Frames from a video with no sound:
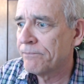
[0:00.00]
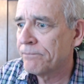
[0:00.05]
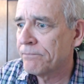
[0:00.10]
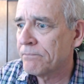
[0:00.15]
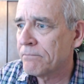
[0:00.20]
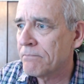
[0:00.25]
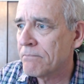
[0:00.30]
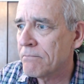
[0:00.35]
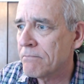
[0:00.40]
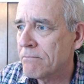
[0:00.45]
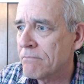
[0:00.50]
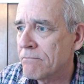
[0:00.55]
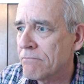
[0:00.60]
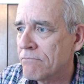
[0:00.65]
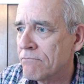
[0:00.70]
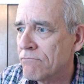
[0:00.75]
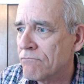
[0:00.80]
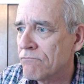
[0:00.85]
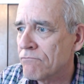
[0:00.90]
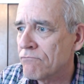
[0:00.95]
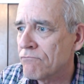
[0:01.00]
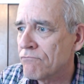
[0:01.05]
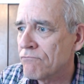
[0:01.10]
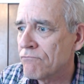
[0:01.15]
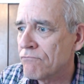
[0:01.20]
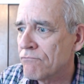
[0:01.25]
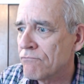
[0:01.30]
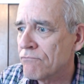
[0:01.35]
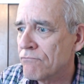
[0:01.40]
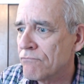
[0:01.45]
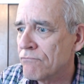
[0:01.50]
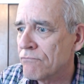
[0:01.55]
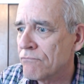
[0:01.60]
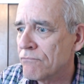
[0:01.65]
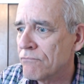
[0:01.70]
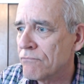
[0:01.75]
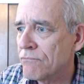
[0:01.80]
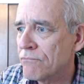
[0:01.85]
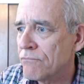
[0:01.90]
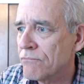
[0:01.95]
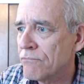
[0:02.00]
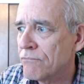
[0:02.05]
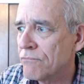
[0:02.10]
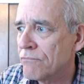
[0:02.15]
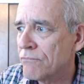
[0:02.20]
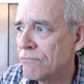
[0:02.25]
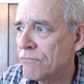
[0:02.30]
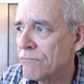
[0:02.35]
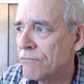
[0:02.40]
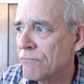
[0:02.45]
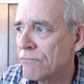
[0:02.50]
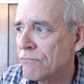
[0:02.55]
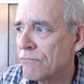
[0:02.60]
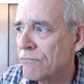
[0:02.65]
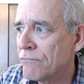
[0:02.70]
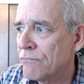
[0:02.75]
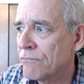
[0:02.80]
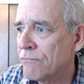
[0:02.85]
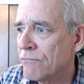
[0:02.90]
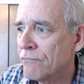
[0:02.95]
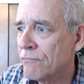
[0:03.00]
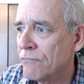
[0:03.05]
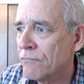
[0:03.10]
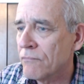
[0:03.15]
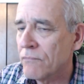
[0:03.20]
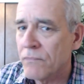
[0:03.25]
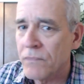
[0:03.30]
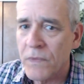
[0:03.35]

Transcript: (silence)